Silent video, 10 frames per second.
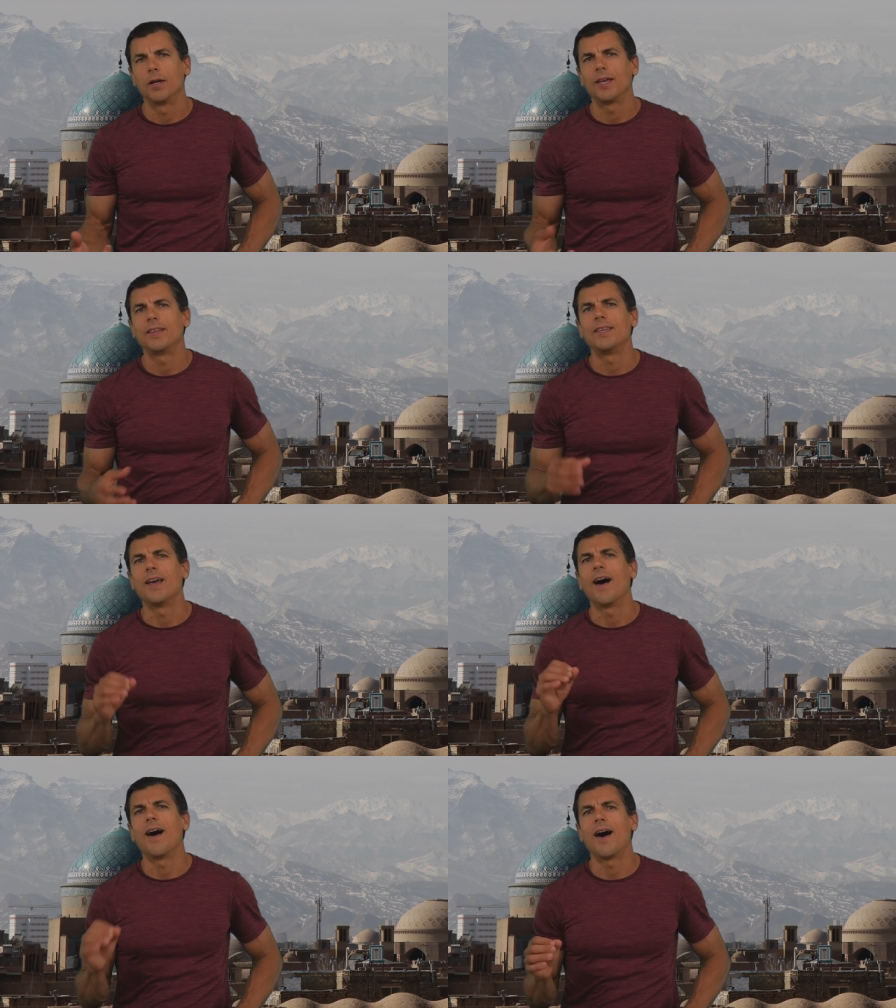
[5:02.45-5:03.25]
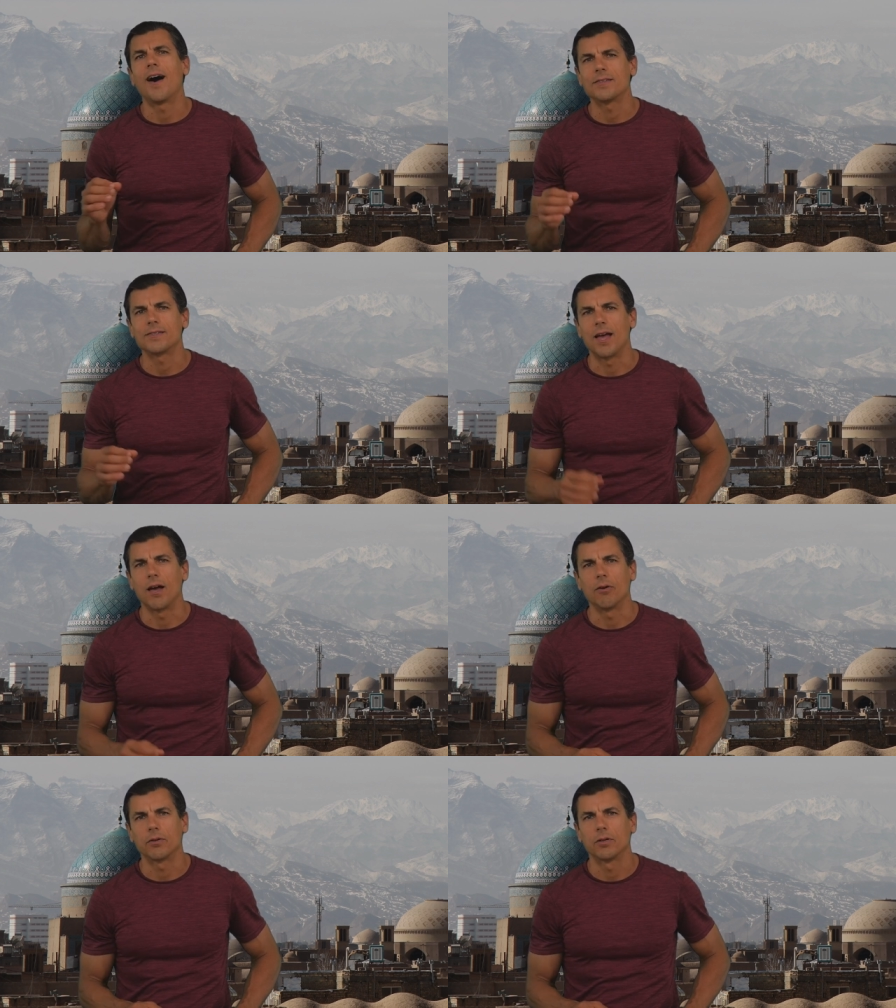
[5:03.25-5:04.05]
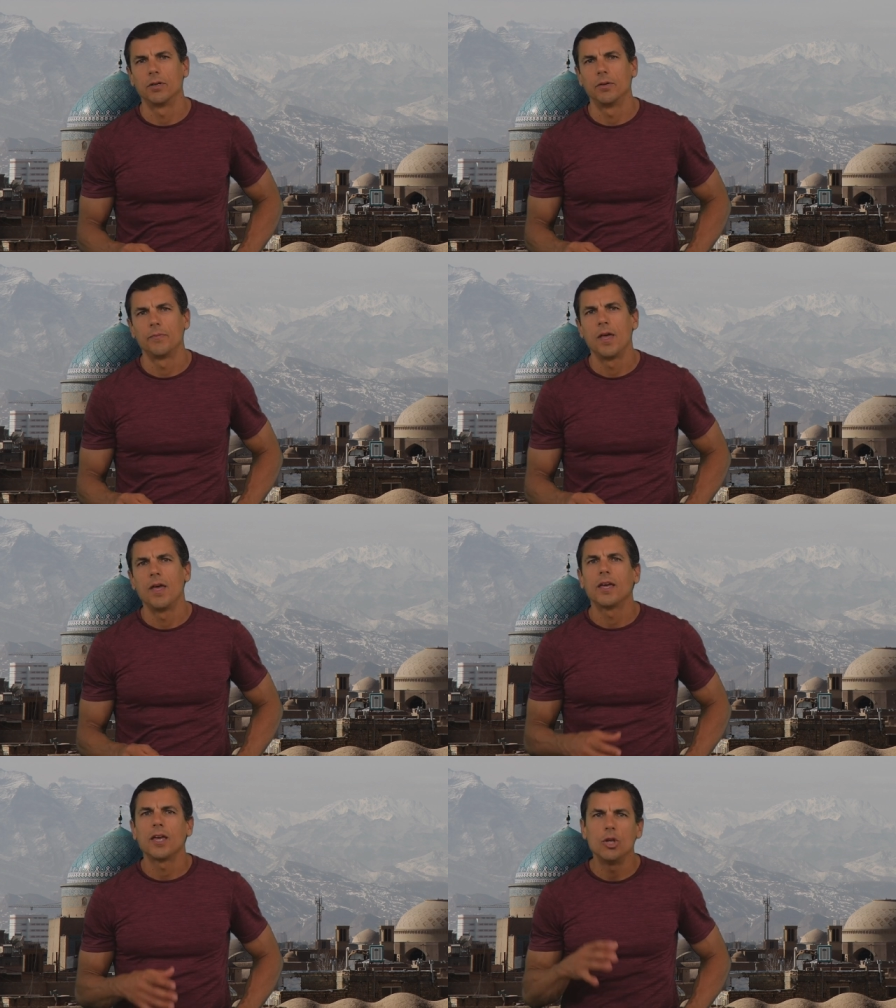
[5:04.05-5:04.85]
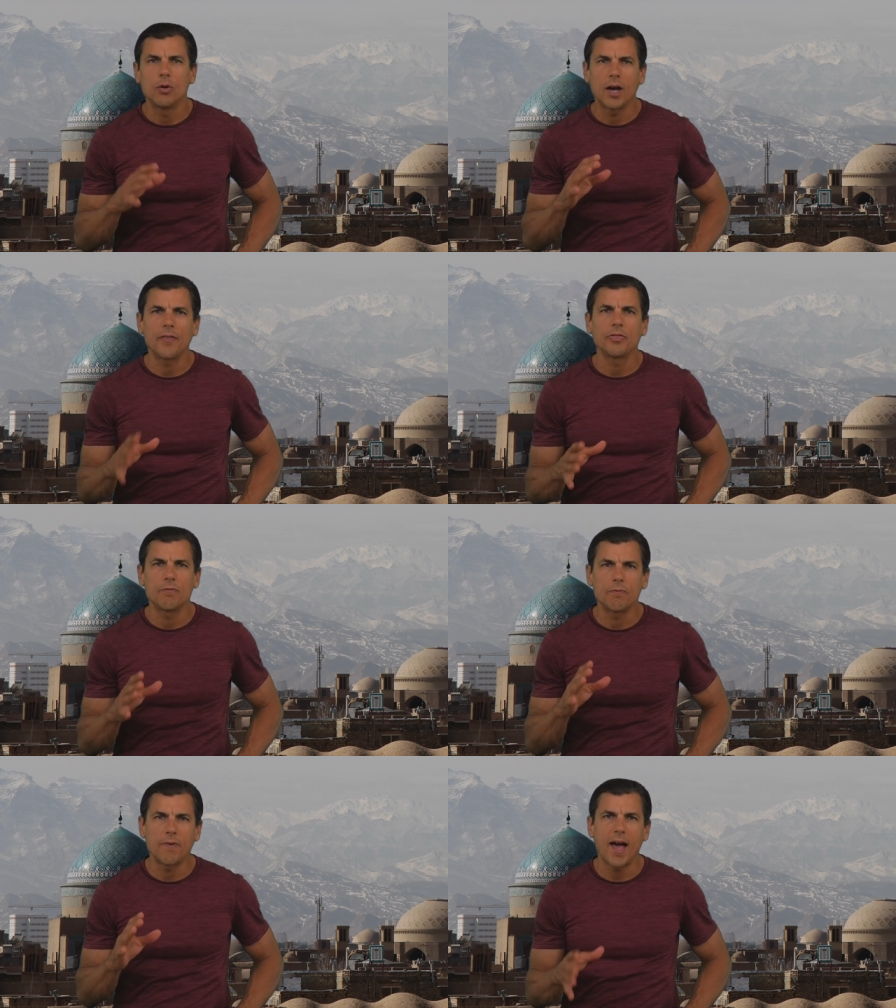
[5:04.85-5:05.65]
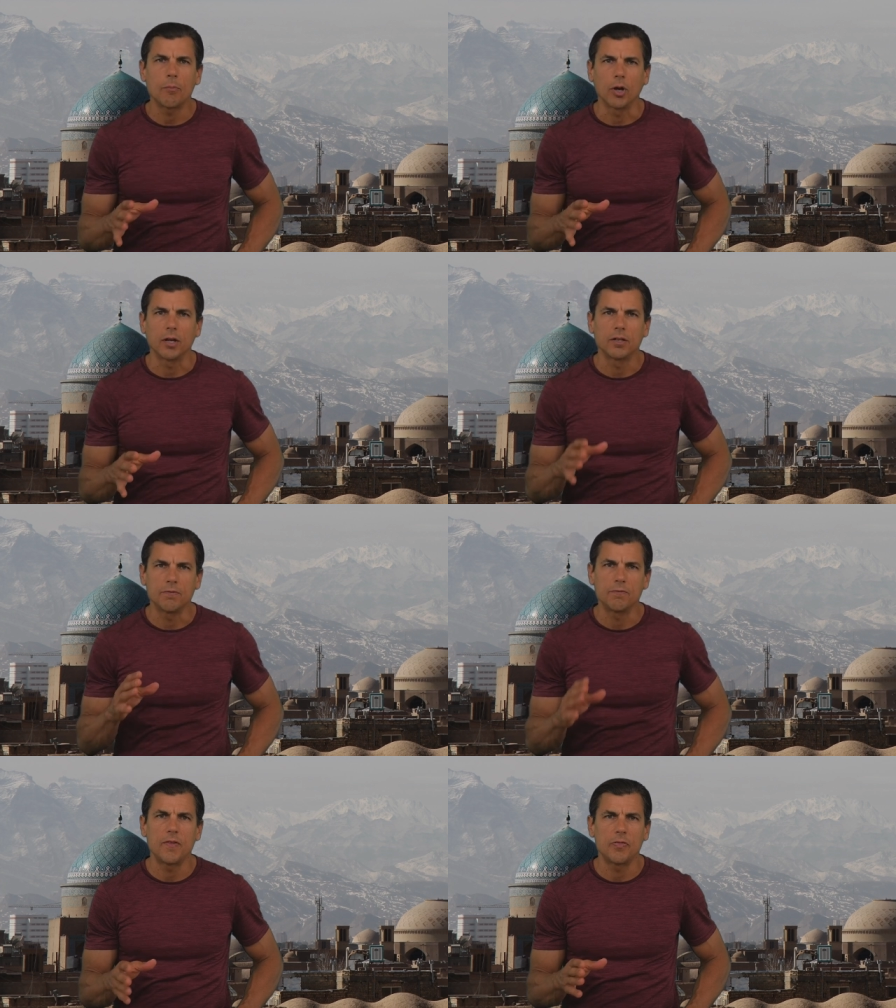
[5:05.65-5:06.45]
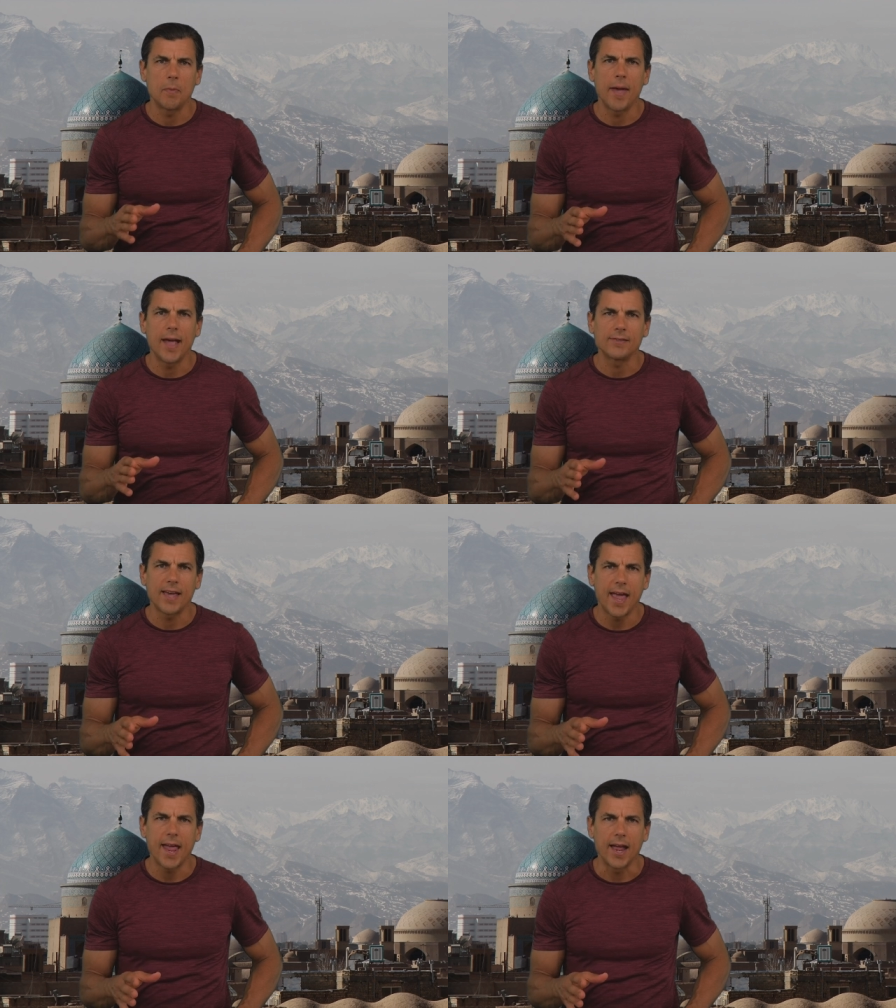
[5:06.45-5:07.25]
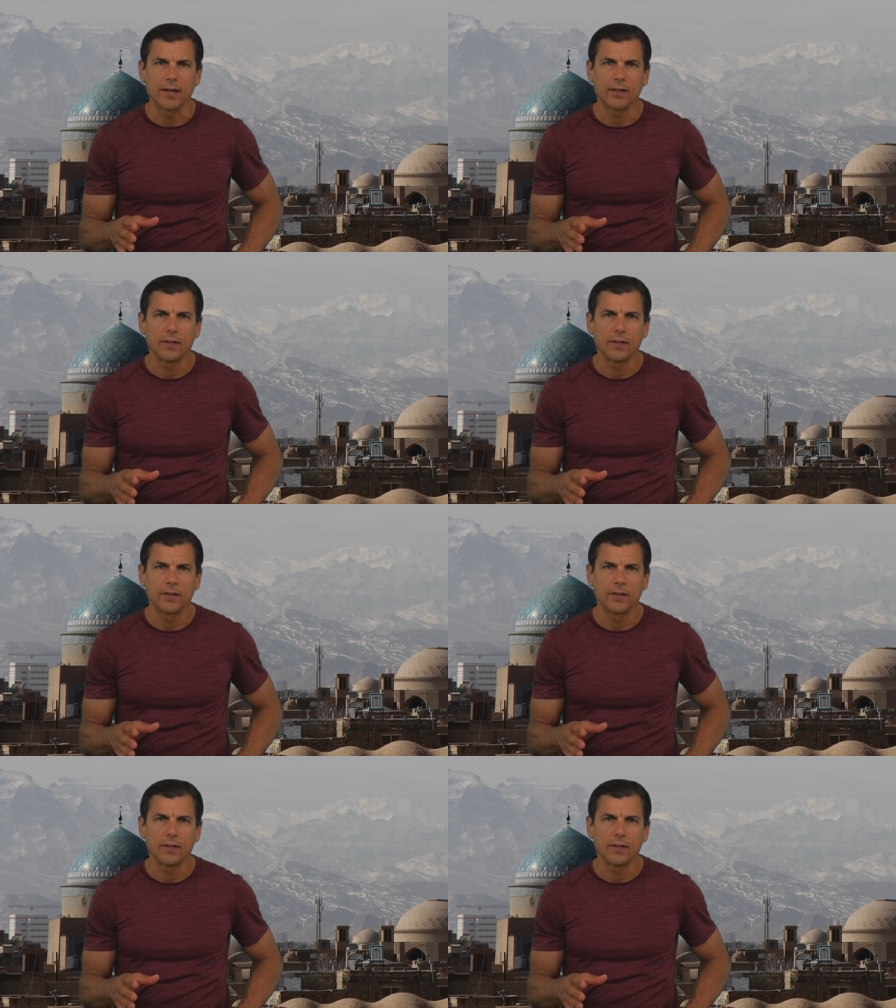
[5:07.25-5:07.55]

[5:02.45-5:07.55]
Get the ah sound. Can you cut the fabric to fit the man's hand?